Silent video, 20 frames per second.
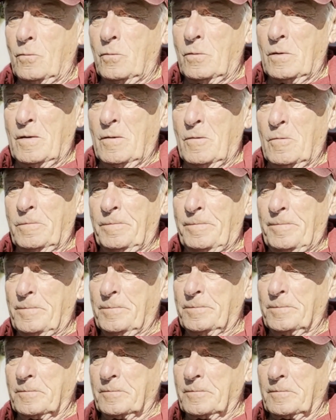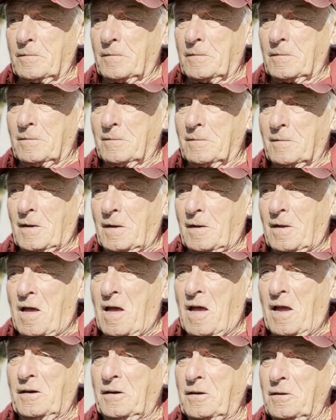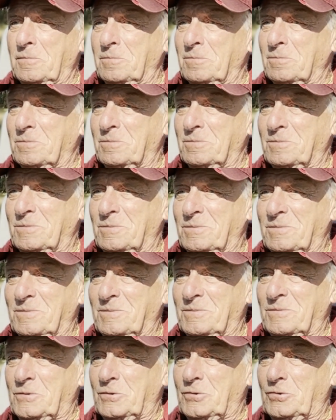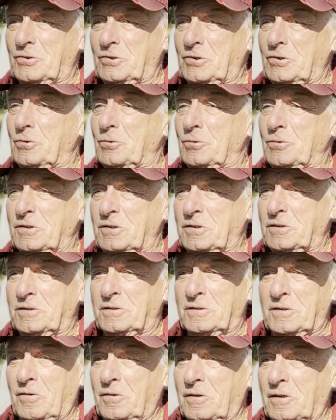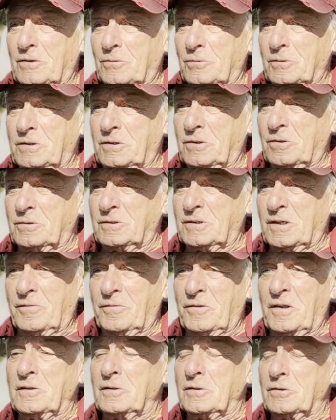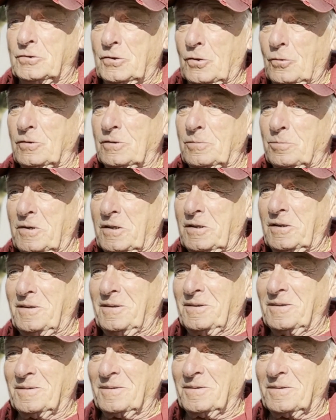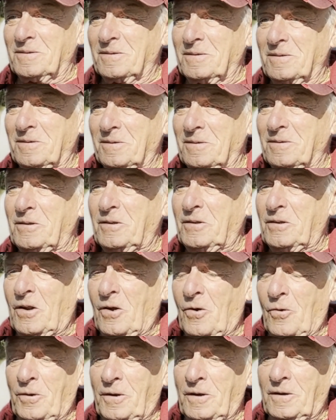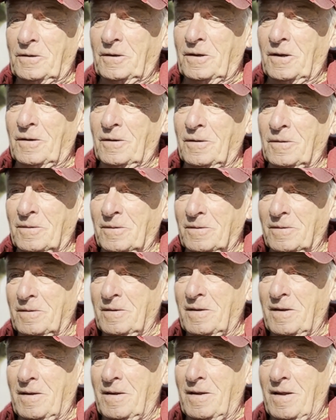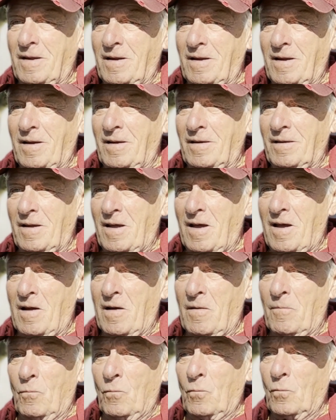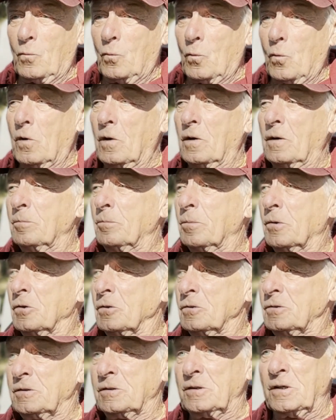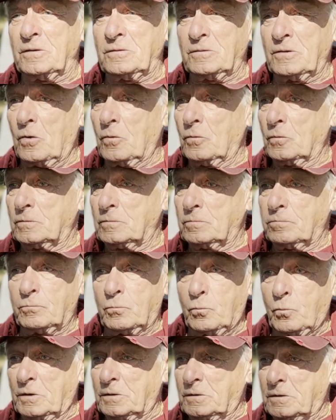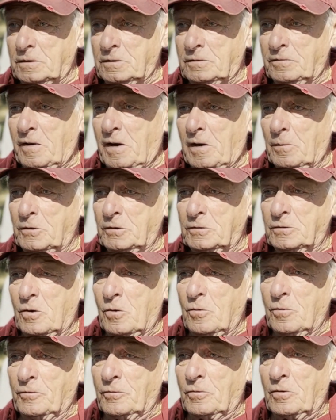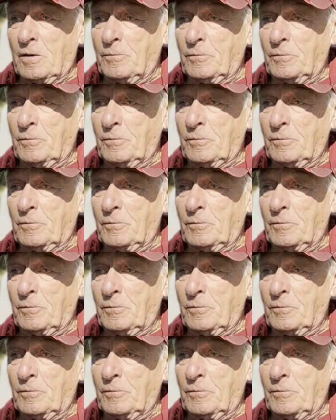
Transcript: Well, I didn't choose to start Equusearch. I think it chose me. You know, and I'm one person that knows what these families go through.